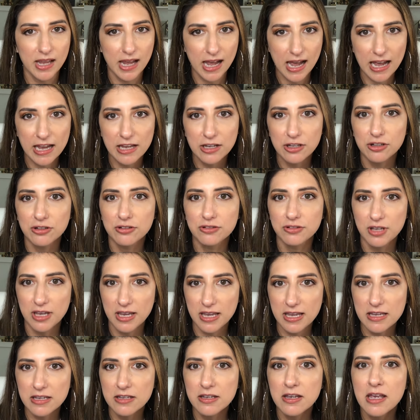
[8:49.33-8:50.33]
I could
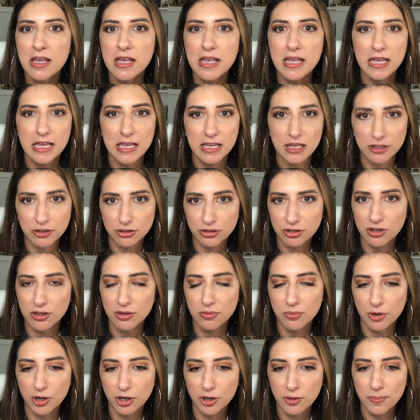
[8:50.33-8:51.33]
take into the
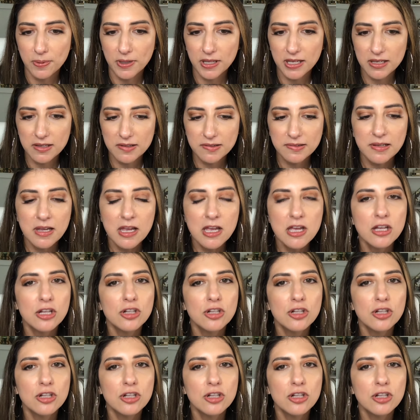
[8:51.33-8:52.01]
workplace,